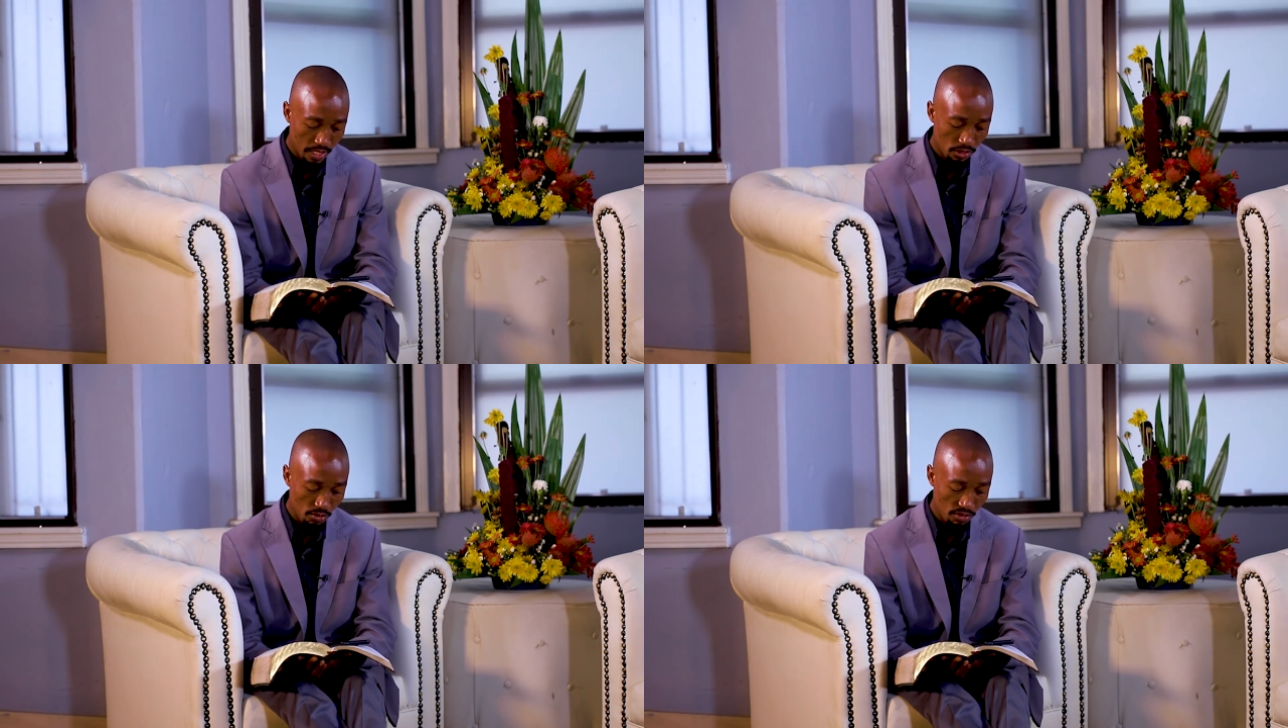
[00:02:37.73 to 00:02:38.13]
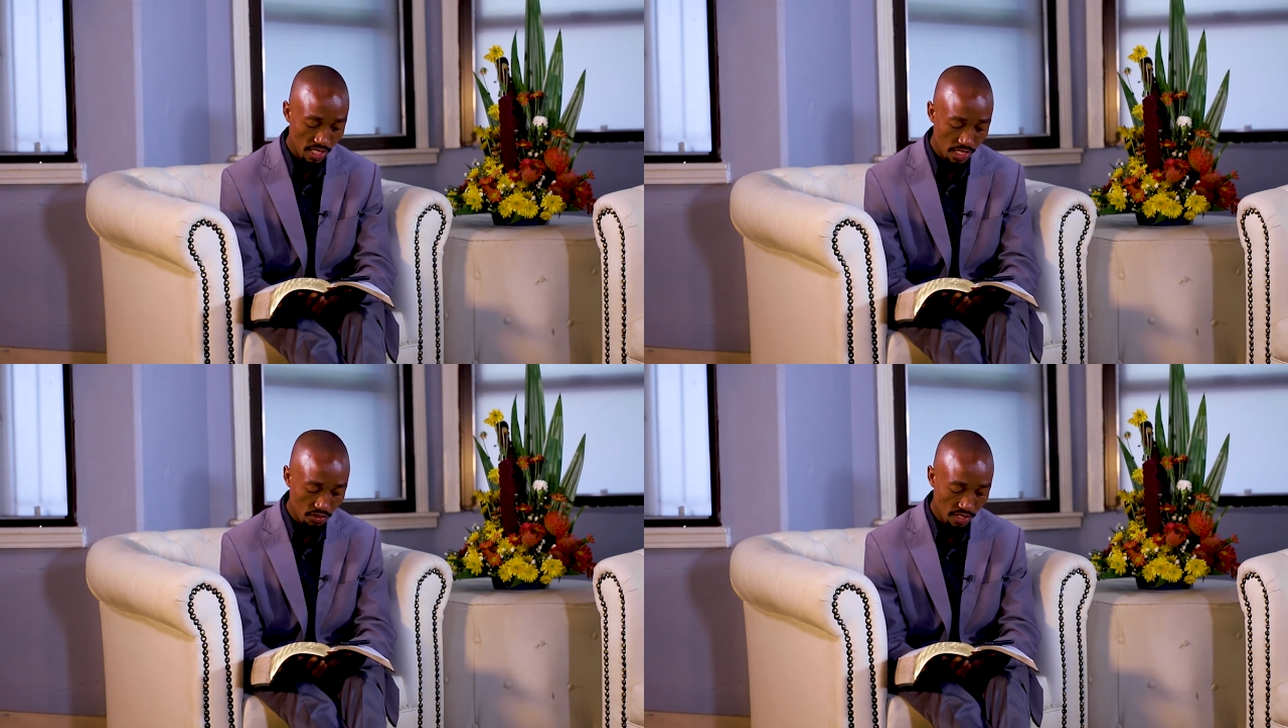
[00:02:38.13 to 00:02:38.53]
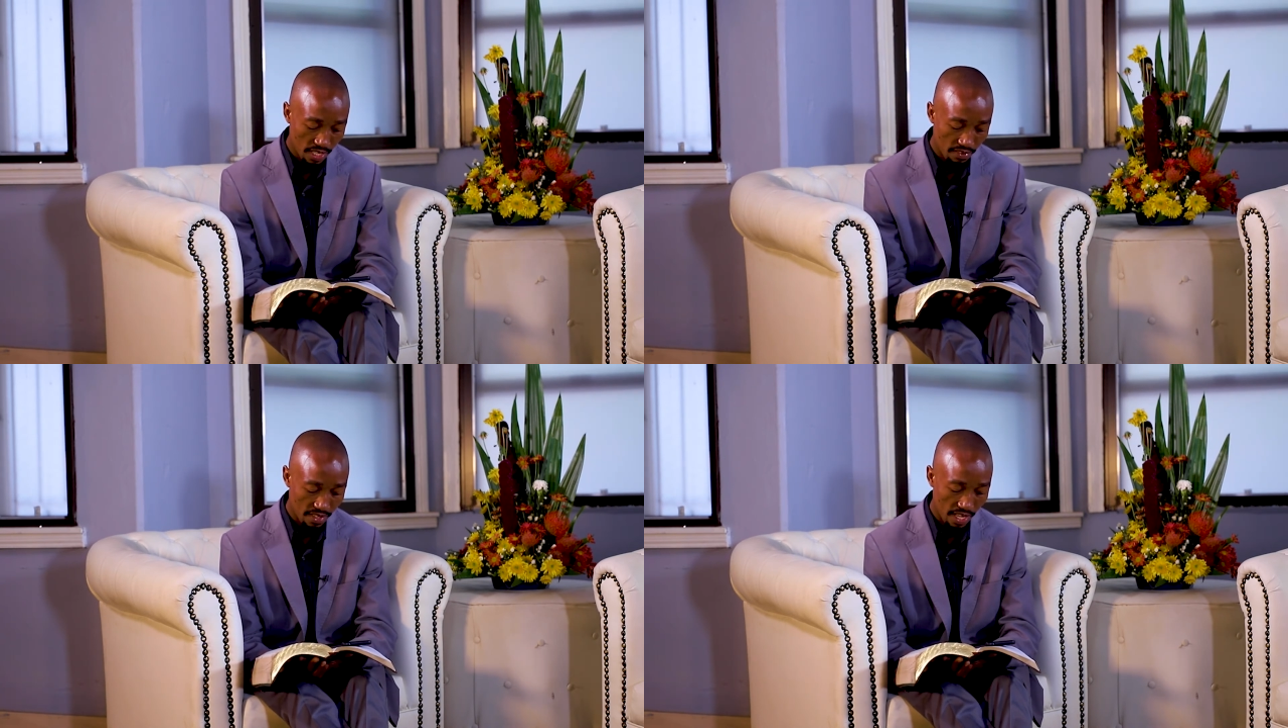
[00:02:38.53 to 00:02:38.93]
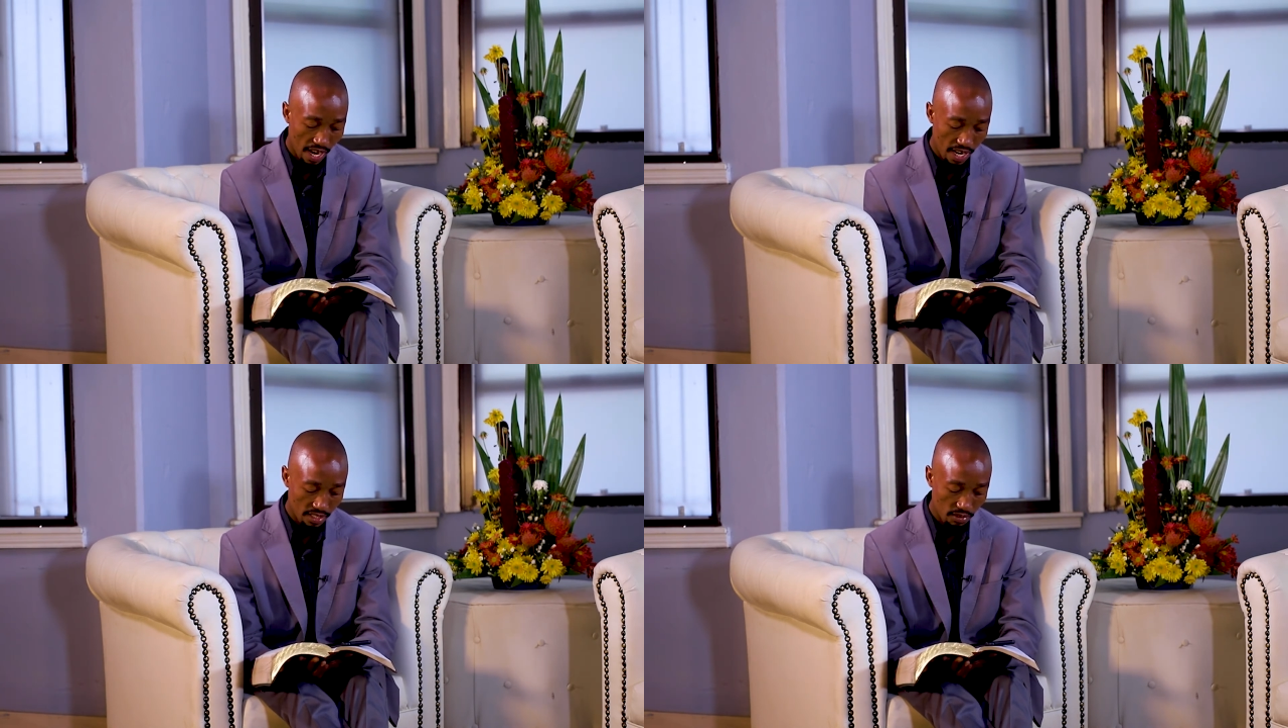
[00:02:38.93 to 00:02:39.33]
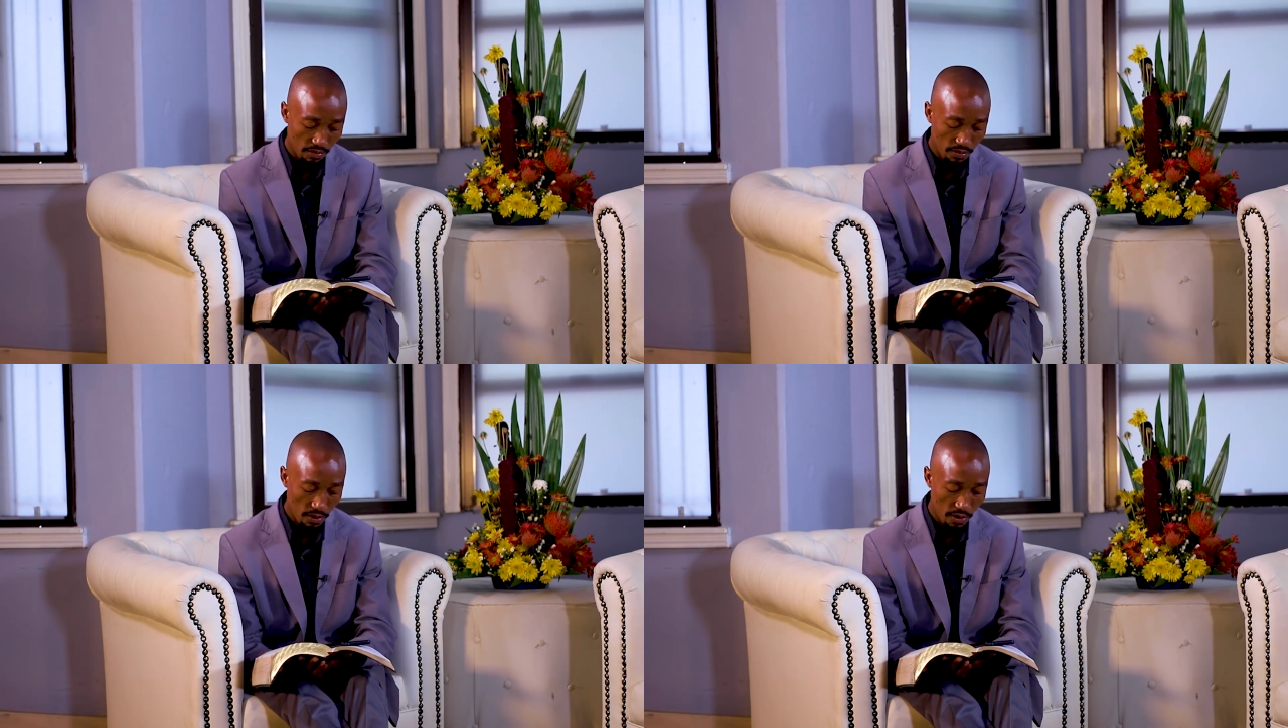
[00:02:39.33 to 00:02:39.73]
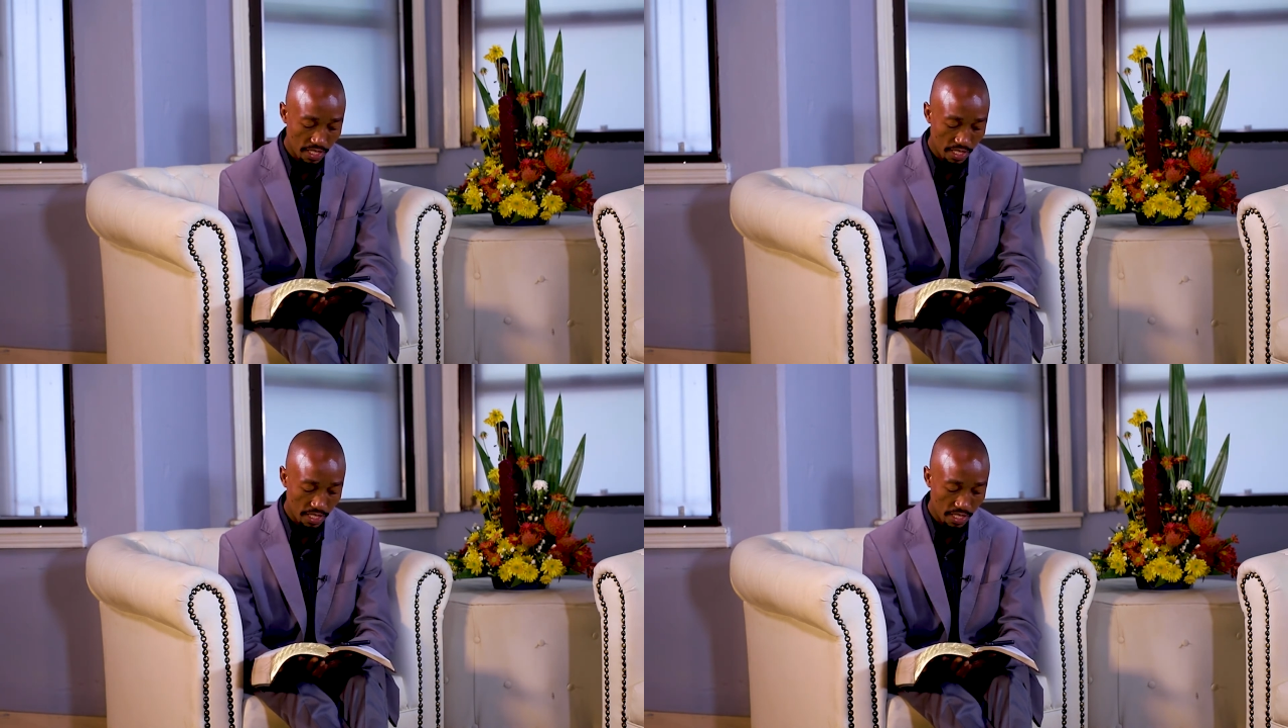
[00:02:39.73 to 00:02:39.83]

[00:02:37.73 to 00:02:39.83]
to saturate the hearts of all